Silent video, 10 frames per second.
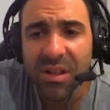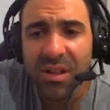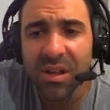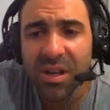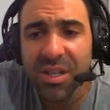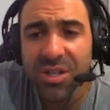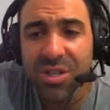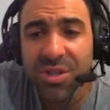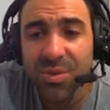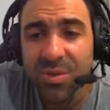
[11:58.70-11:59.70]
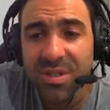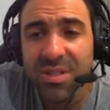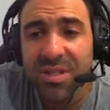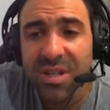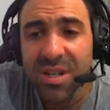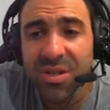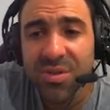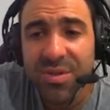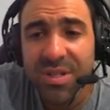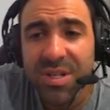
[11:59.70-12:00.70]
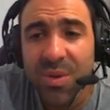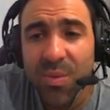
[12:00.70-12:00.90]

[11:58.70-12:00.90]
Lucky Schultz is an interesting